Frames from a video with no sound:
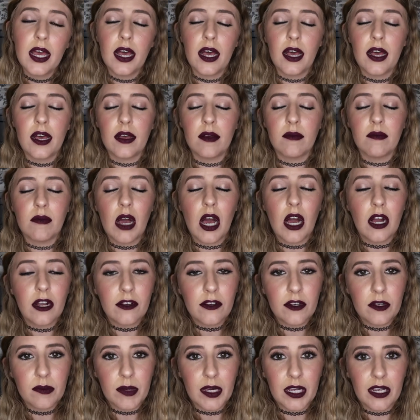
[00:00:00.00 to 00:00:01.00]
Um,
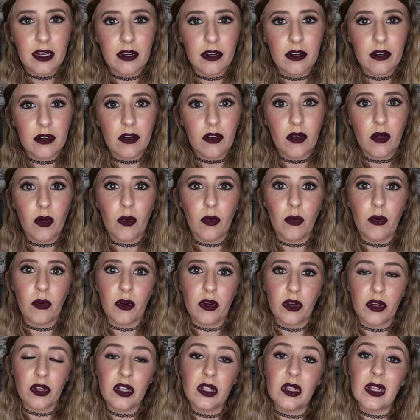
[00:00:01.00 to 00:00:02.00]
Hungry Bear
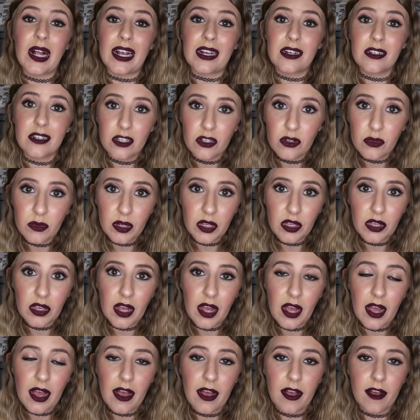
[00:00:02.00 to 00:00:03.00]
or Galactic Grill.
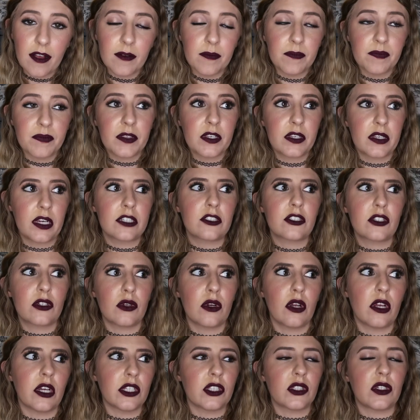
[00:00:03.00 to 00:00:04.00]
Um, Galactic
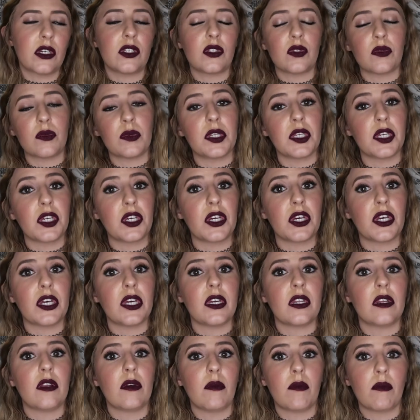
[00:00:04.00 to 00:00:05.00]
Grill also has a really
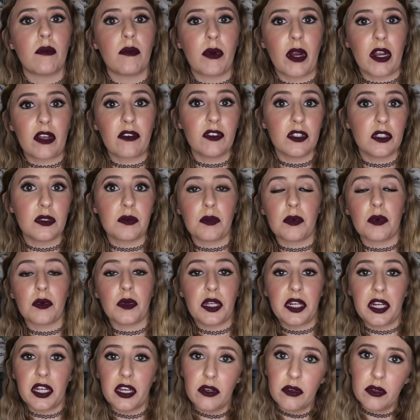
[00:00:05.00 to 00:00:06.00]
good breakfast
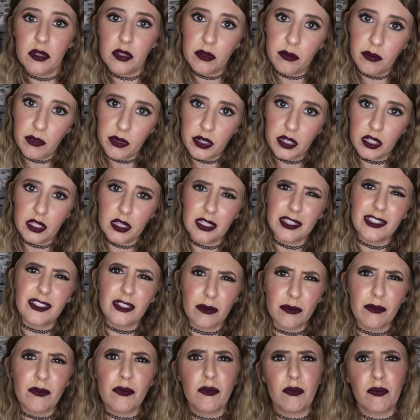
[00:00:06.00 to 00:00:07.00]
burrito in the morning. That's
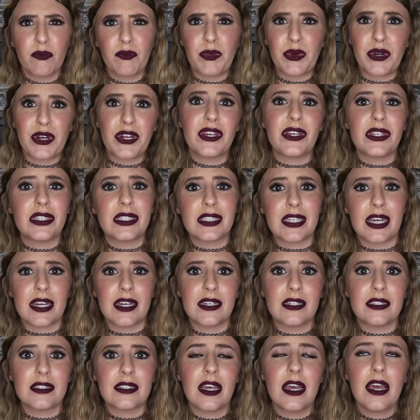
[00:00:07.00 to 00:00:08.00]
a pretty good
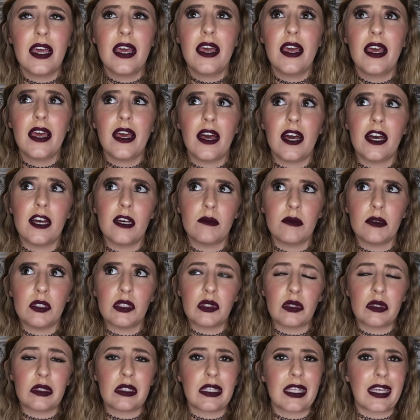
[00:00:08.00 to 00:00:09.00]
size. Um, it's
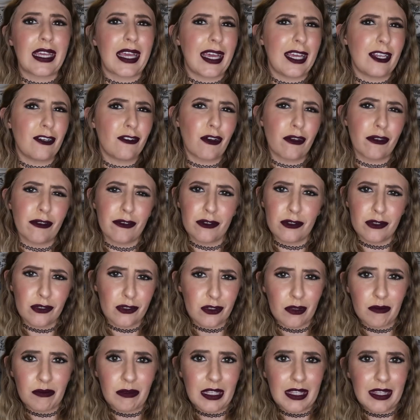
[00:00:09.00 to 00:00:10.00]
only like eight dollars or
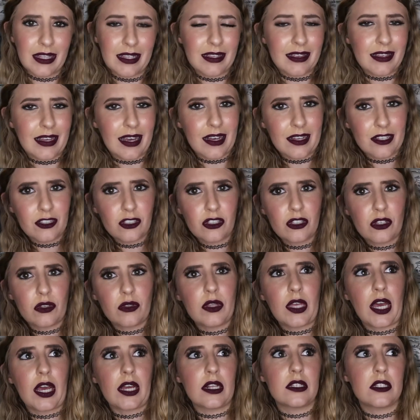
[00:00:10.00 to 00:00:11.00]
something like that. So
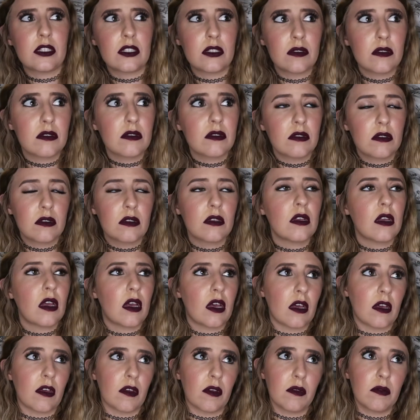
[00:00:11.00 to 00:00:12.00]
that's
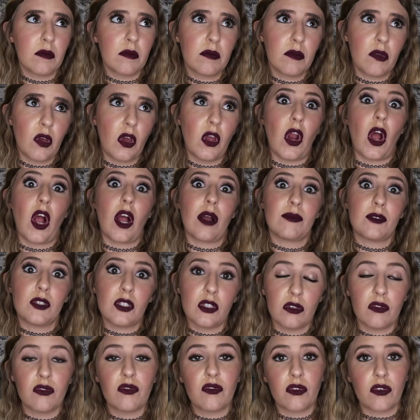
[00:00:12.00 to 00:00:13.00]
uh, an
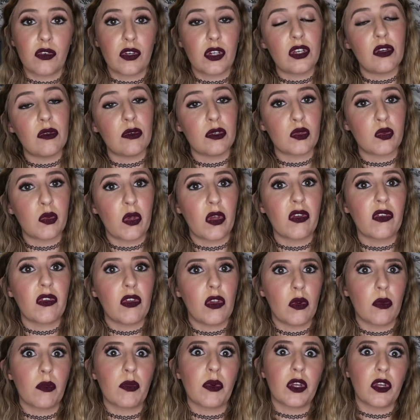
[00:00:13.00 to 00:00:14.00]
option for you as well if you
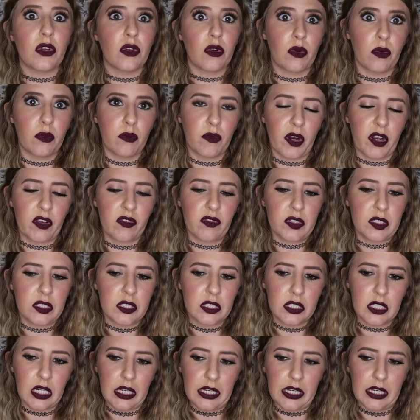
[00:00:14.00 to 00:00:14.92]
don't bring your own breakfast.